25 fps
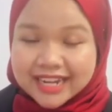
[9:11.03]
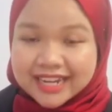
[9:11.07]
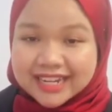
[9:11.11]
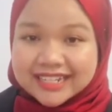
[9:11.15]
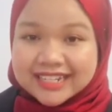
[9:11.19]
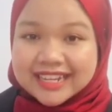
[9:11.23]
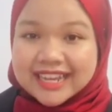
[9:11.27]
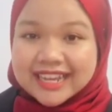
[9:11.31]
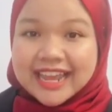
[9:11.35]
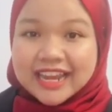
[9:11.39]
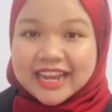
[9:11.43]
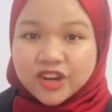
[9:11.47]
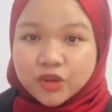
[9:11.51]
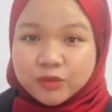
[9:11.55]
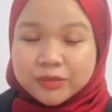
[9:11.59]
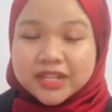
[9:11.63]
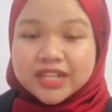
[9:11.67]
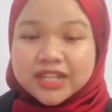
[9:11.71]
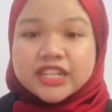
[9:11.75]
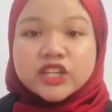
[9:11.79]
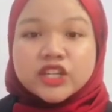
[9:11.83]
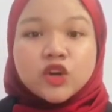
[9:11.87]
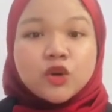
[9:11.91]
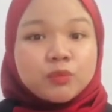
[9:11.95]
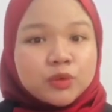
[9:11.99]
Edomian
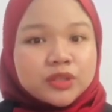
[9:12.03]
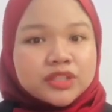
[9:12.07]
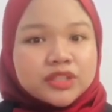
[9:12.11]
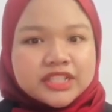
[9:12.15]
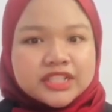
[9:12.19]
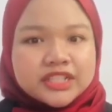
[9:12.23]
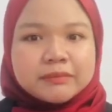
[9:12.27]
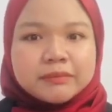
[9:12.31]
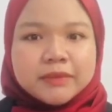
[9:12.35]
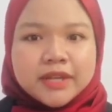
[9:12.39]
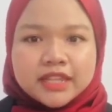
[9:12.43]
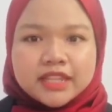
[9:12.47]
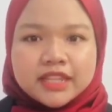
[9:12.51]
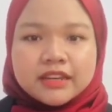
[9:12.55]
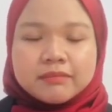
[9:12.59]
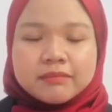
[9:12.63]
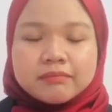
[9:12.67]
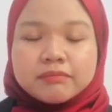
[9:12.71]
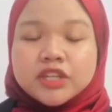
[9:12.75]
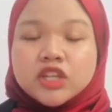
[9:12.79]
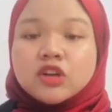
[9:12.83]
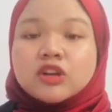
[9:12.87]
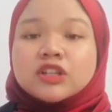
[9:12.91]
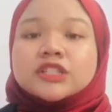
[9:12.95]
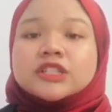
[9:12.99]
decomposition method
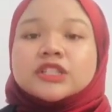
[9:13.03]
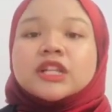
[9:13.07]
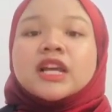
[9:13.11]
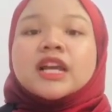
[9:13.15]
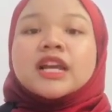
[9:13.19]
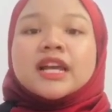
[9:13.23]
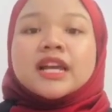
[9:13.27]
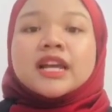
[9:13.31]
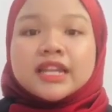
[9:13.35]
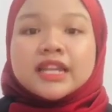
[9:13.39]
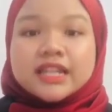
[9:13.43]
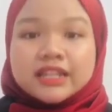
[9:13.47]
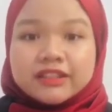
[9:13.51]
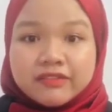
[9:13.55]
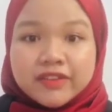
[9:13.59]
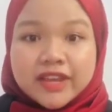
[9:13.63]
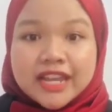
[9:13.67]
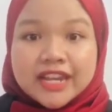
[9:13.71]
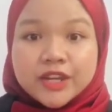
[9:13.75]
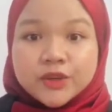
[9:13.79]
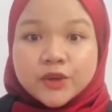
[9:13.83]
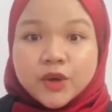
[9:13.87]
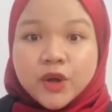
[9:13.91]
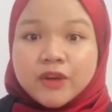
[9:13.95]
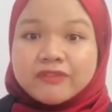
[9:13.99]
because the value
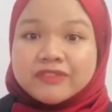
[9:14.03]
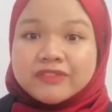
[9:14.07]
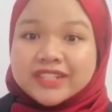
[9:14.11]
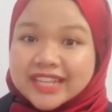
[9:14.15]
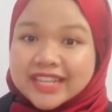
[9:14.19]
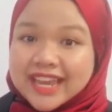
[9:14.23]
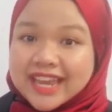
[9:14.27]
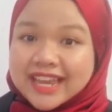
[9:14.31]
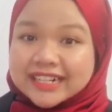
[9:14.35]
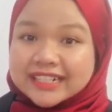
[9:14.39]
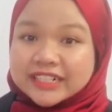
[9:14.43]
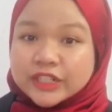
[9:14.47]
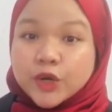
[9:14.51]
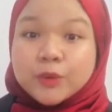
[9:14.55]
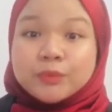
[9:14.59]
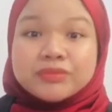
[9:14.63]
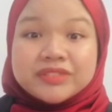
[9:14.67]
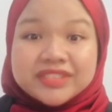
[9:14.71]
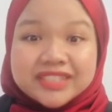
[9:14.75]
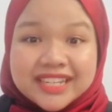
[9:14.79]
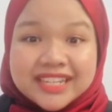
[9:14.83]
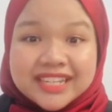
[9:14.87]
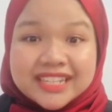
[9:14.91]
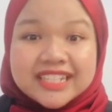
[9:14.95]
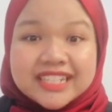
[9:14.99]
of the error
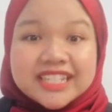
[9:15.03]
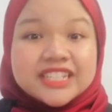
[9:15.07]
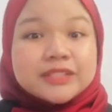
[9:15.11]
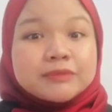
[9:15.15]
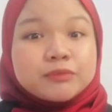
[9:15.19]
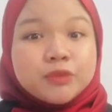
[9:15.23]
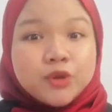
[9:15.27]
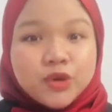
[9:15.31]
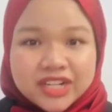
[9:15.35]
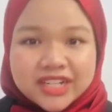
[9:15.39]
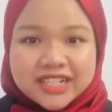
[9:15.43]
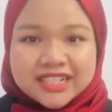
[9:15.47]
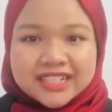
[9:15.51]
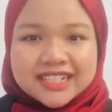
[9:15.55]
obtained is smaller.